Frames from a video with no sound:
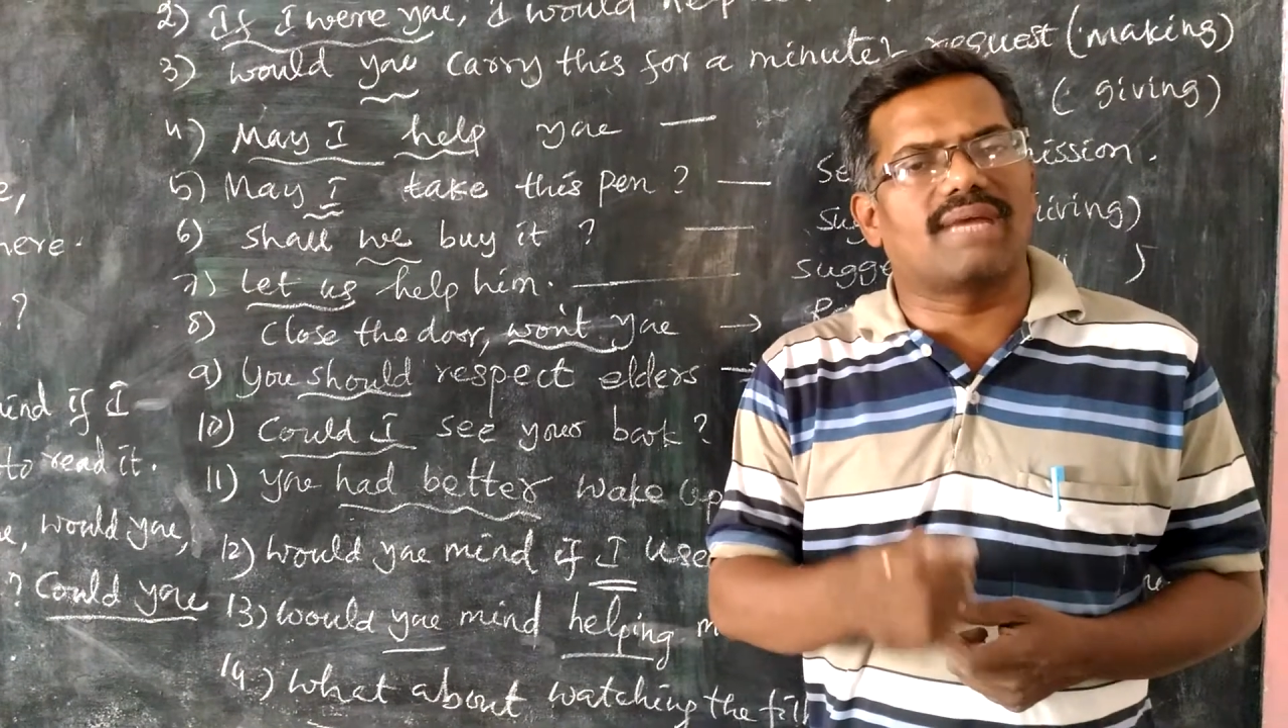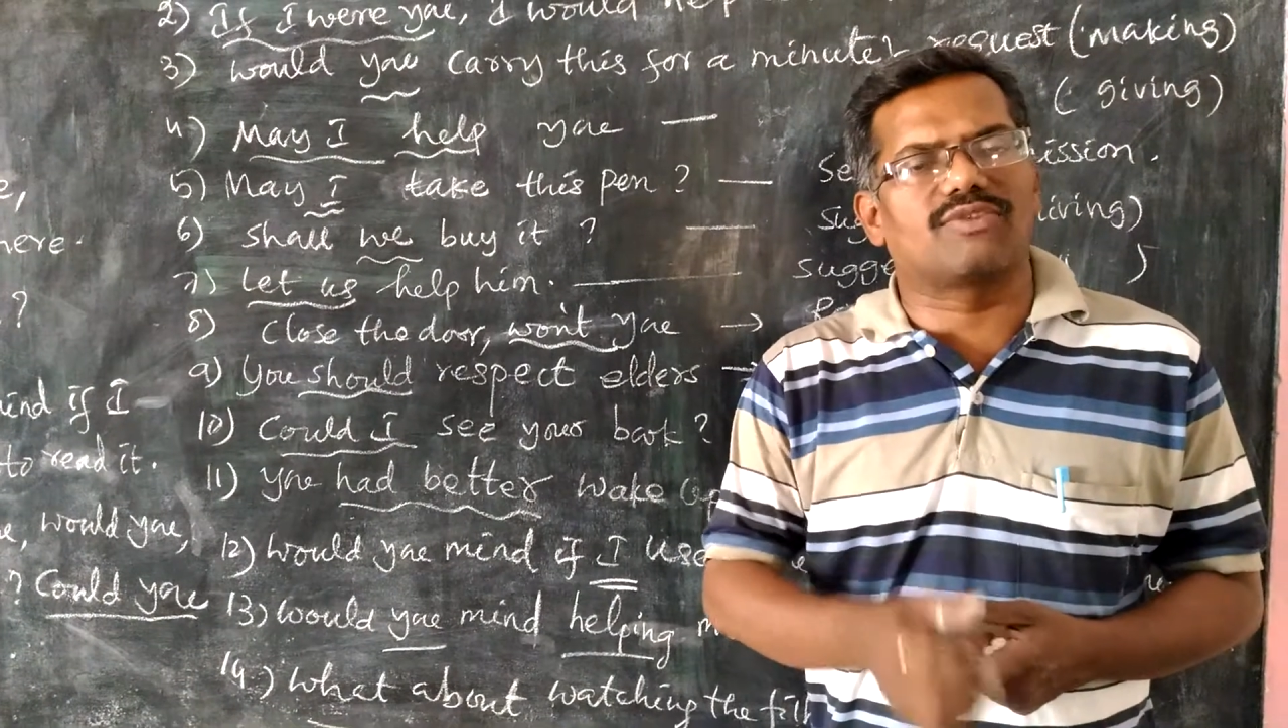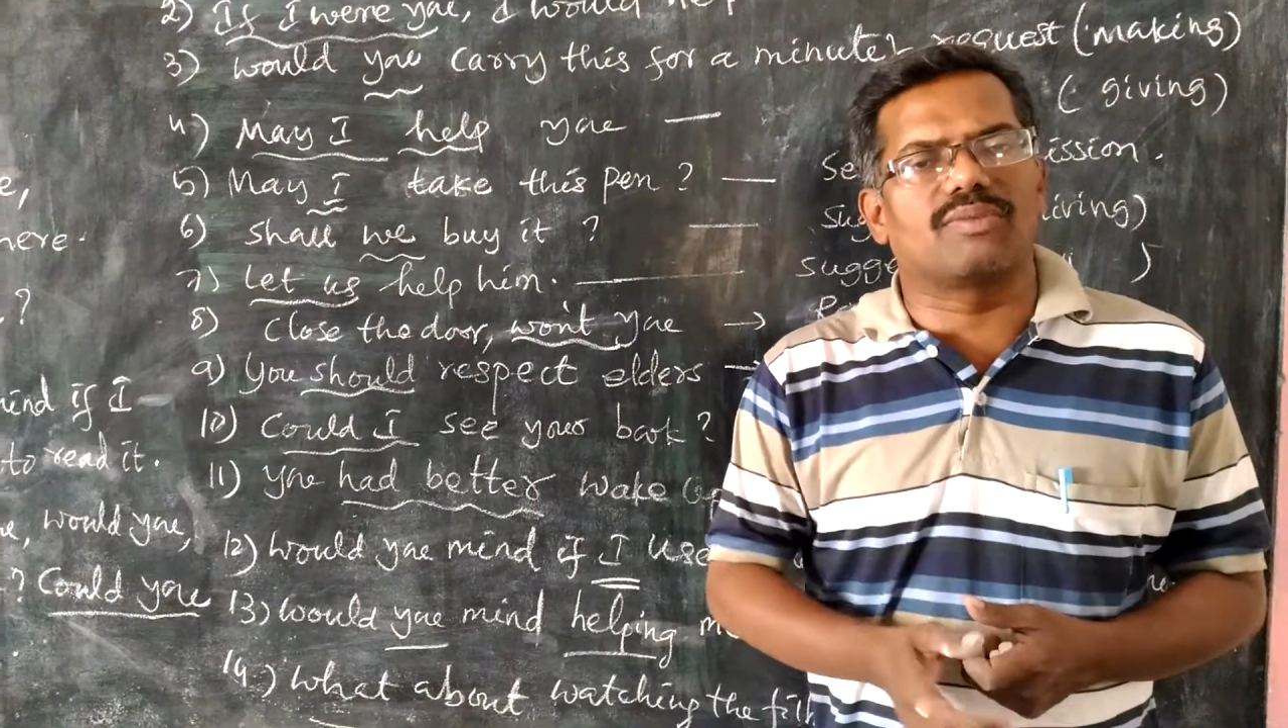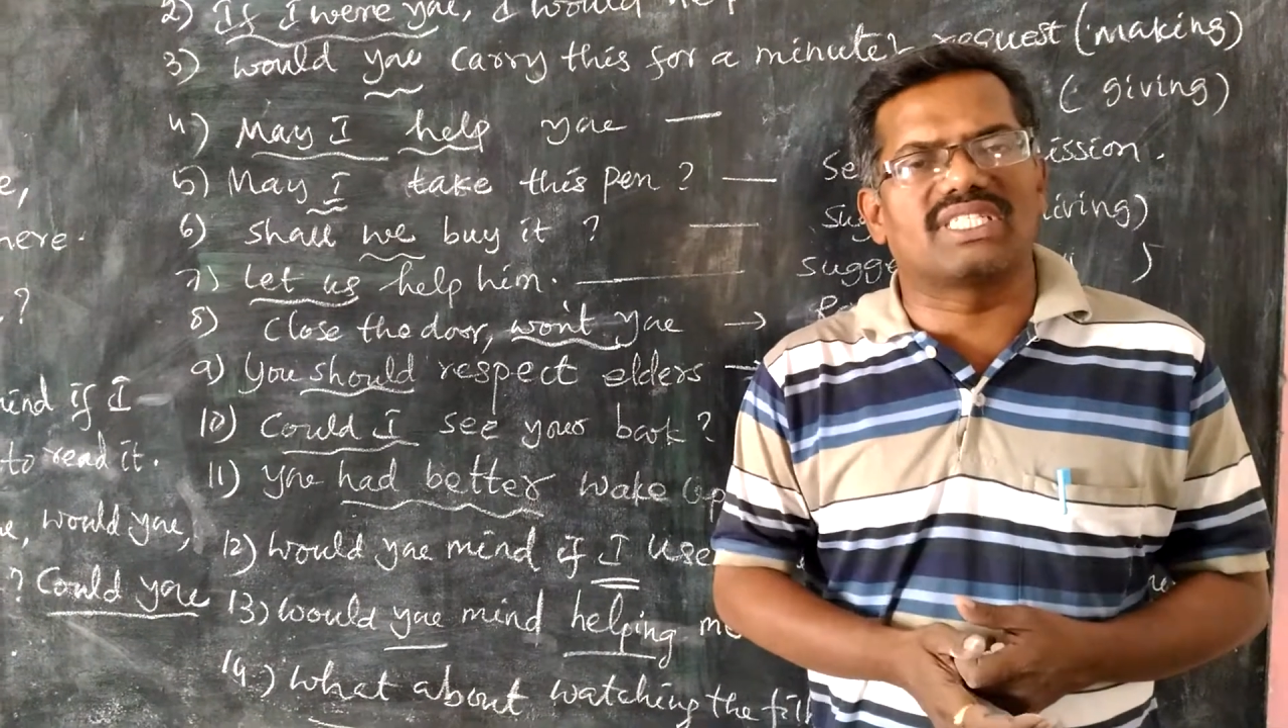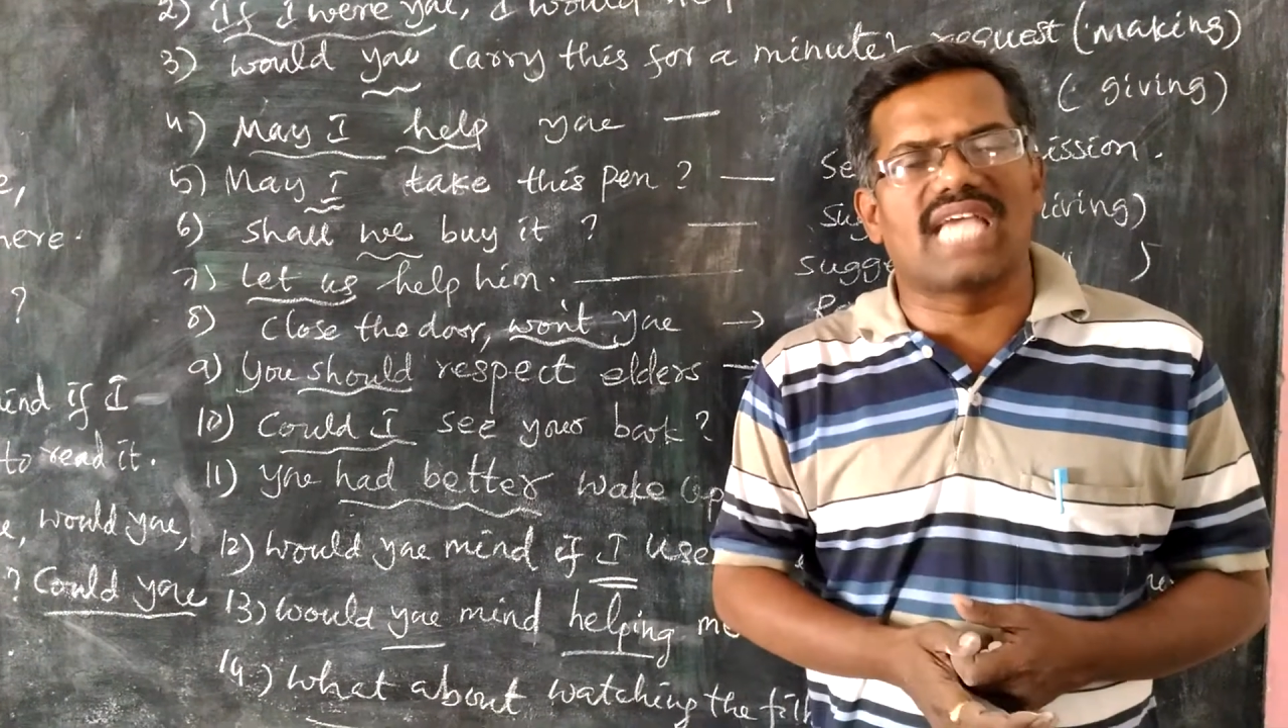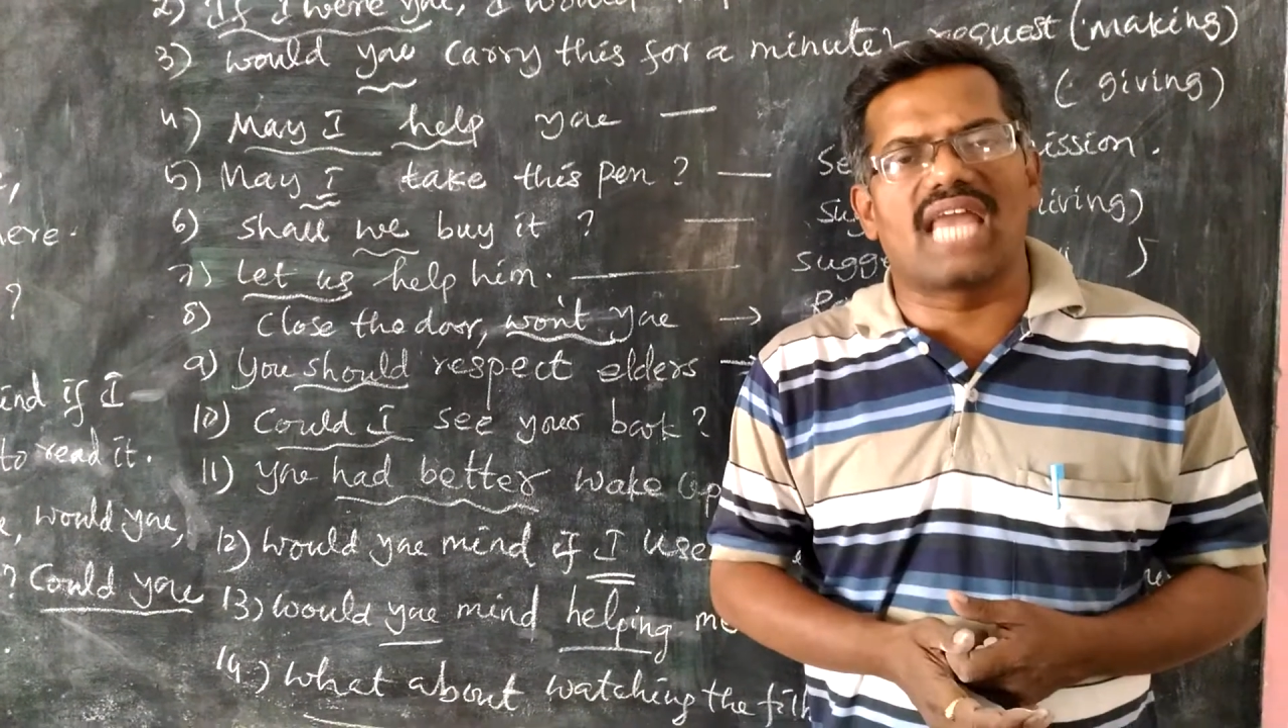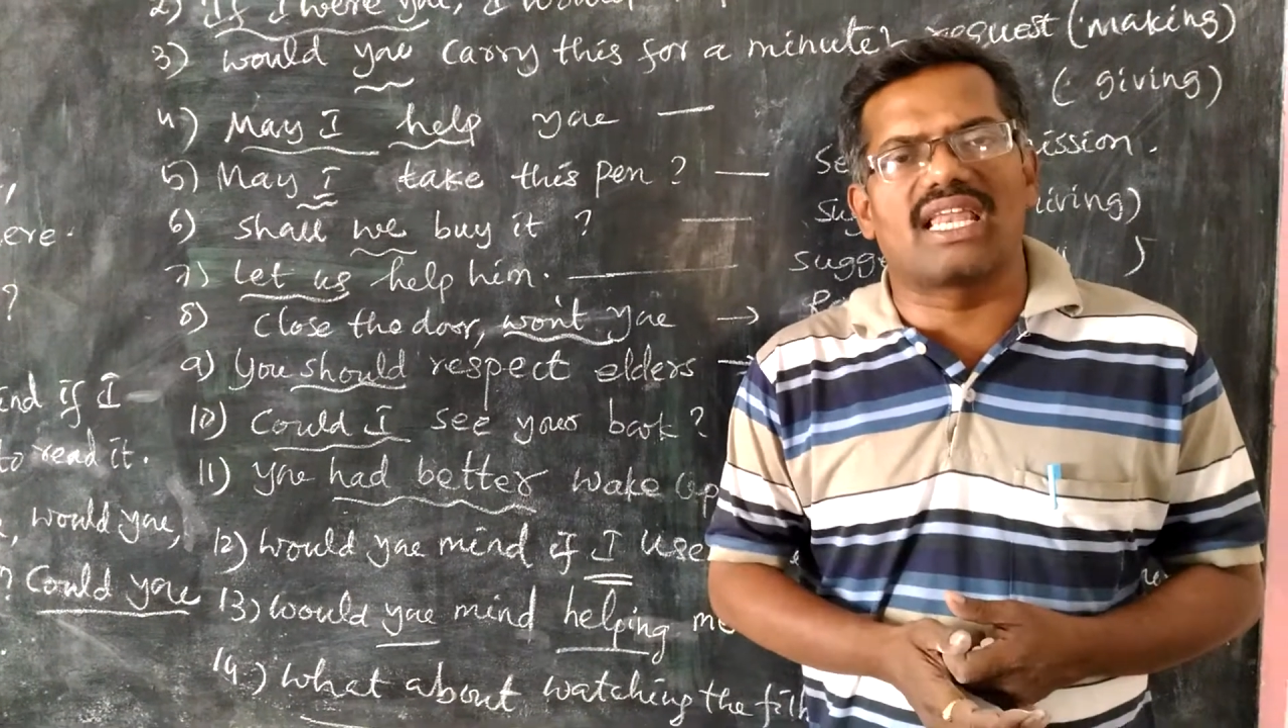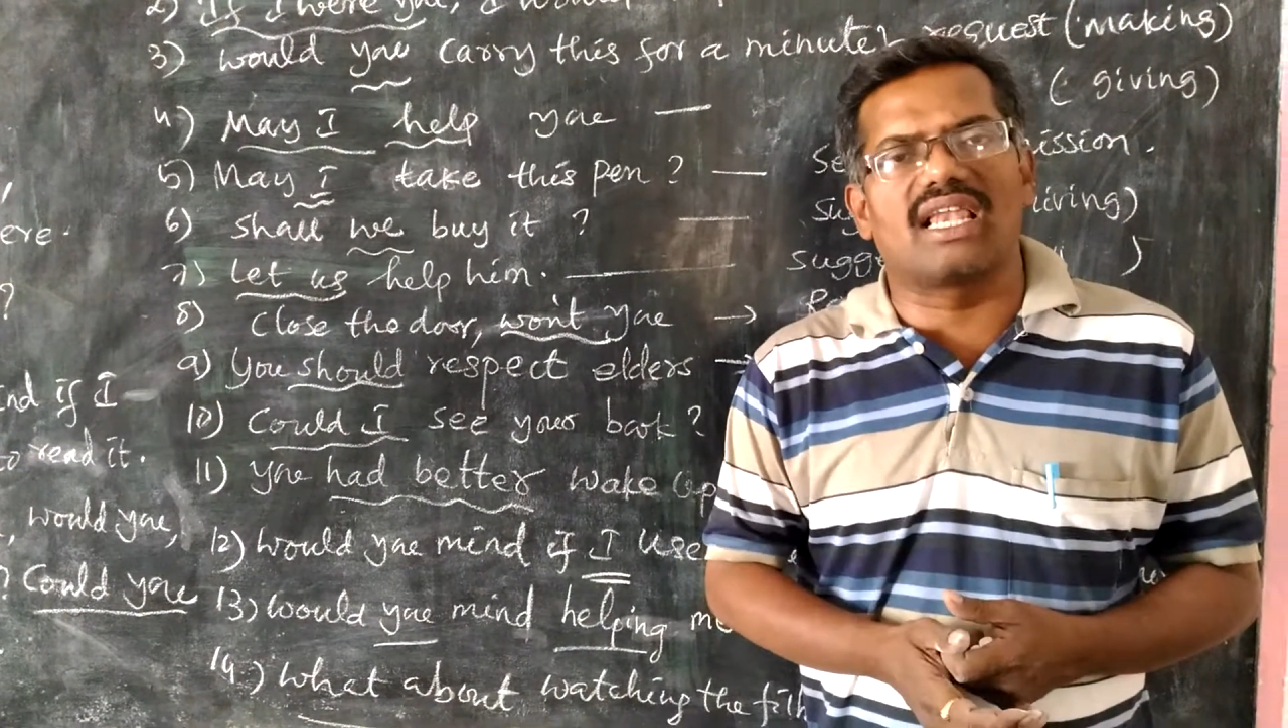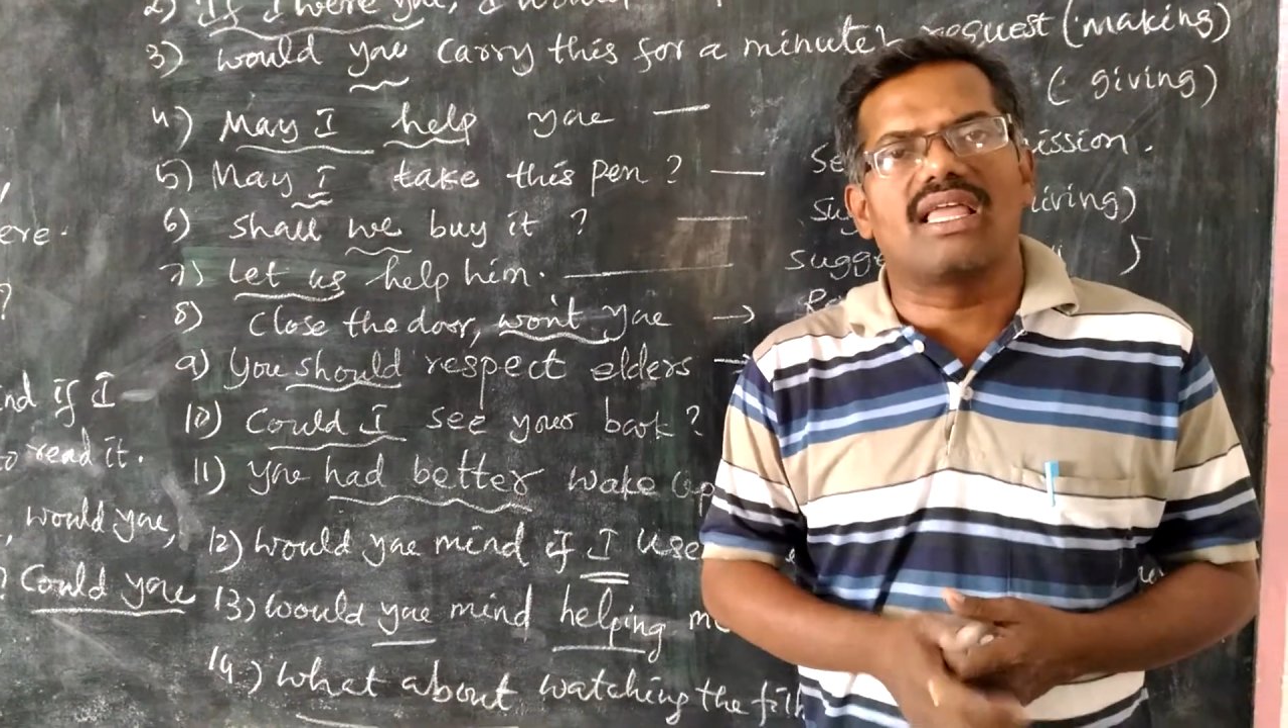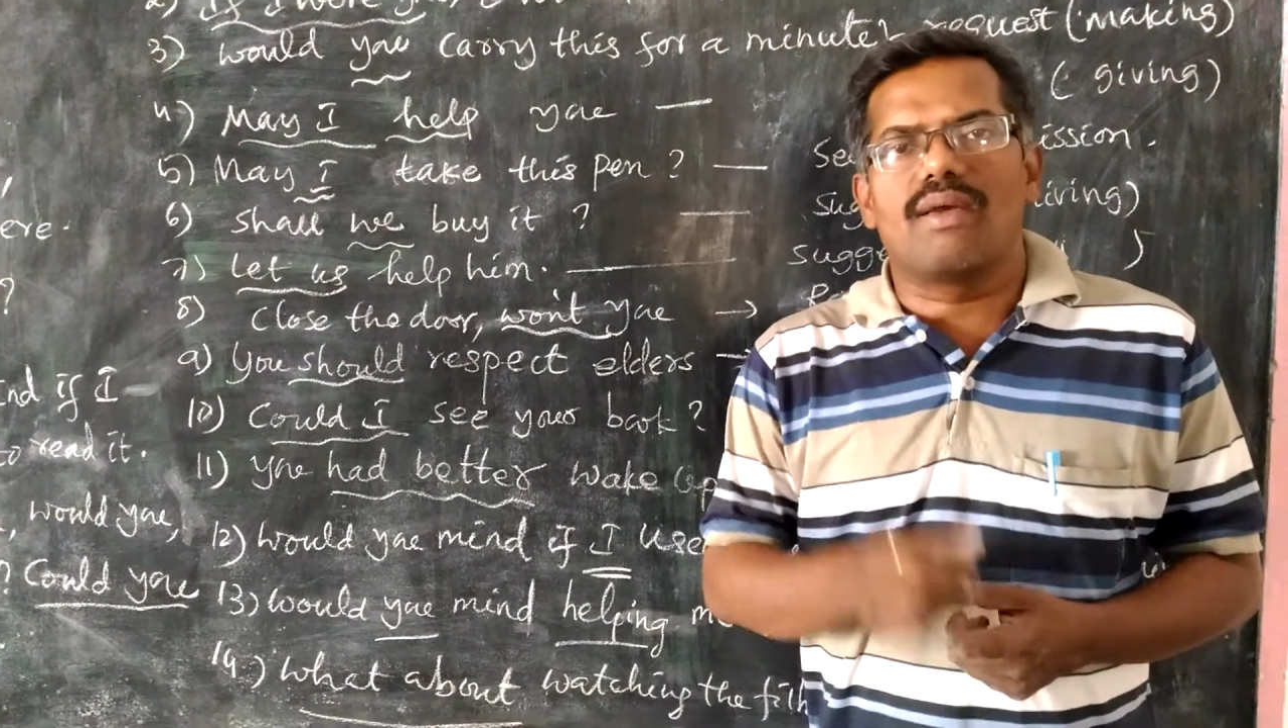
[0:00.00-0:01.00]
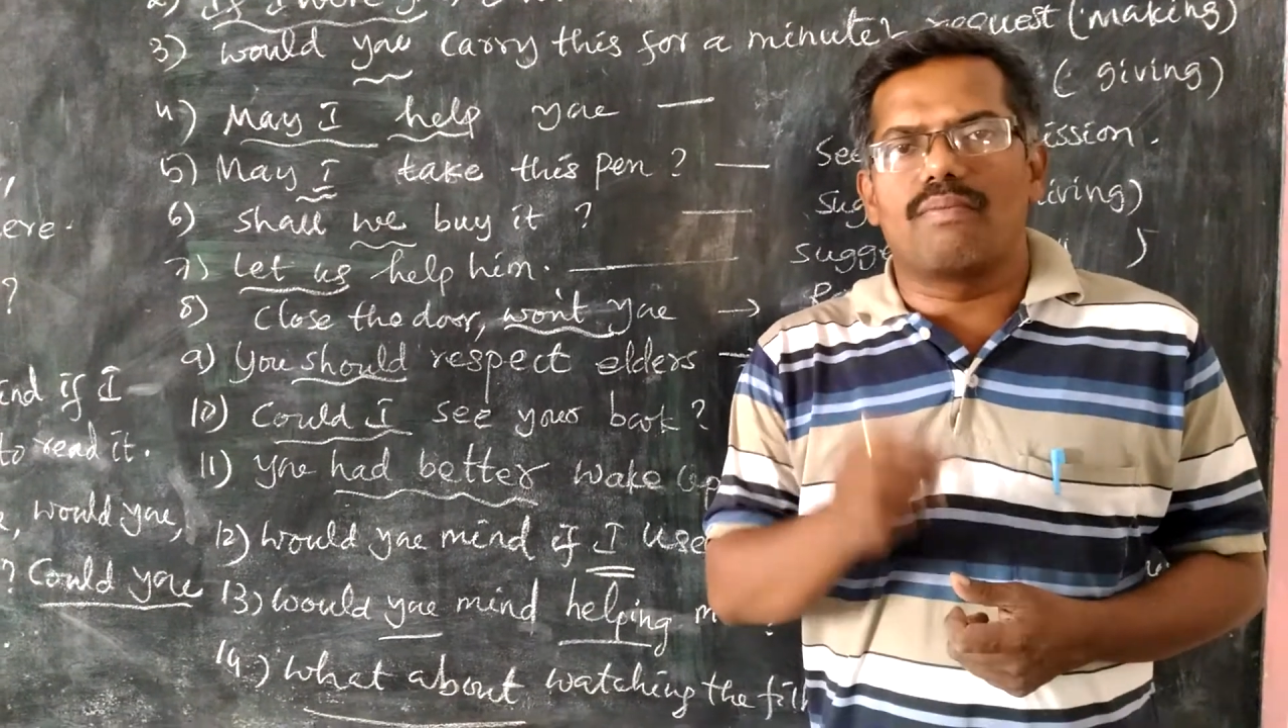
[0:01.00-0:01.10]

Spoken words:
to my channel